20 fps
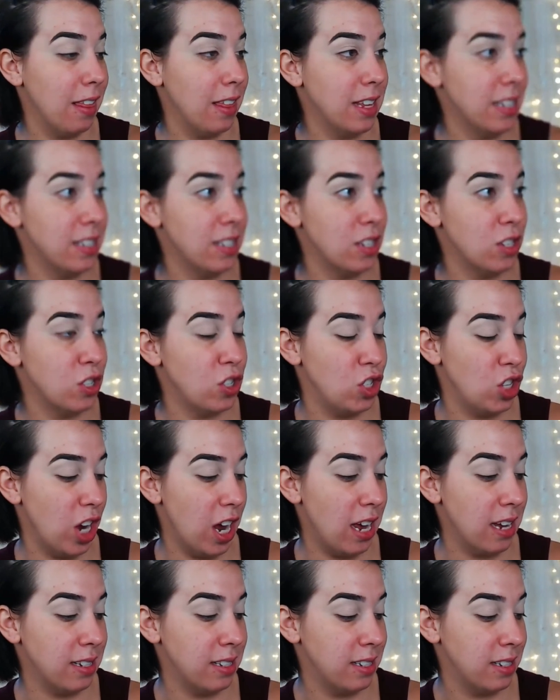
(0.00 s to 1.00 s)
This is
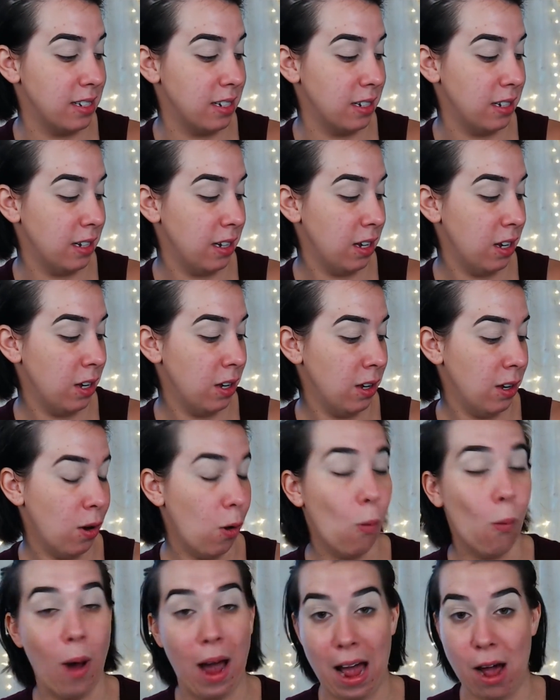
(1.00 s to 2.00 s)
just,
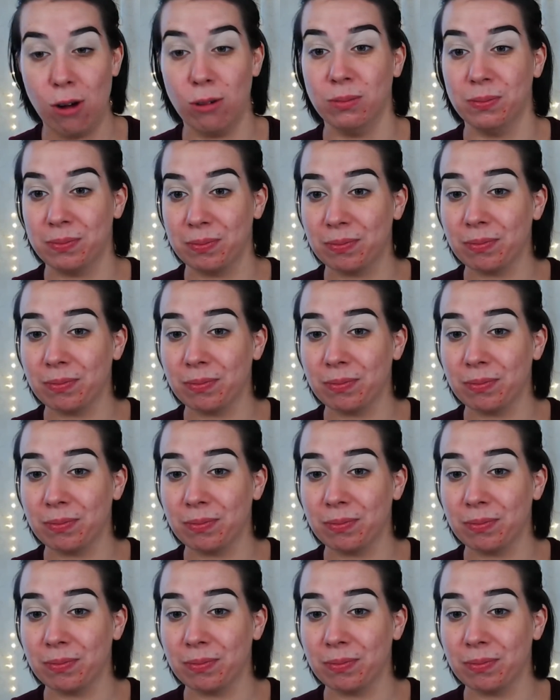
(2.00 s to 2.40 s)
wow.